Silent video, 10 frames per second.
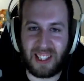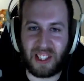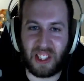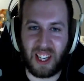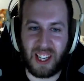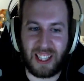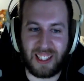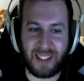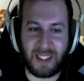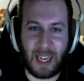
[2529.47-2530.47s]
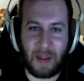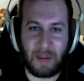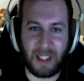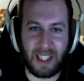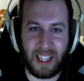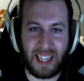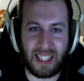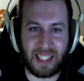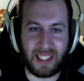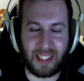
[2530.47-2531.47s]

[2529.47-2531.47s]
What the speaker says: got shot and stabbed in the leg. I can't